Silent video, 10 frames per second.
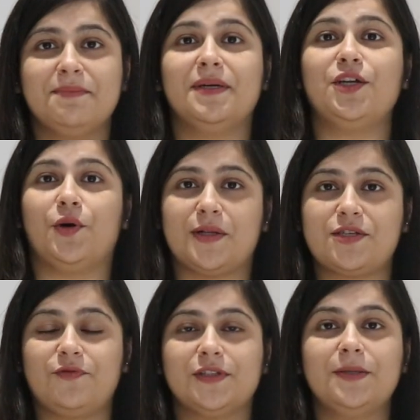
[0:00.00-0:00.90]
but
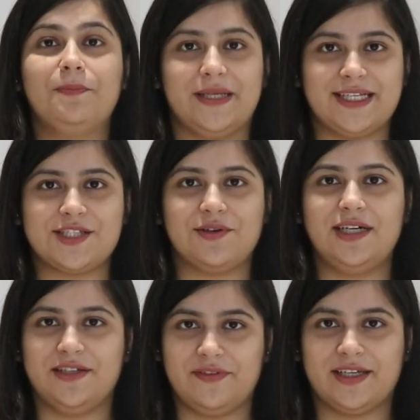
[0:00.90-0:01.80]
also for the place you are
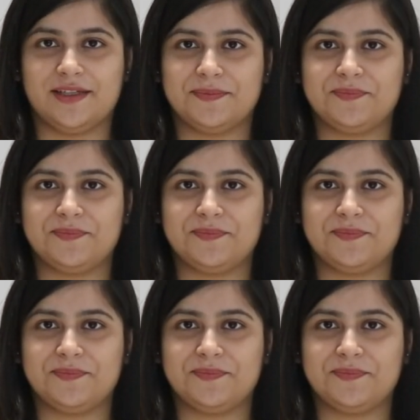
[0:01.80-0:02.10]
living in.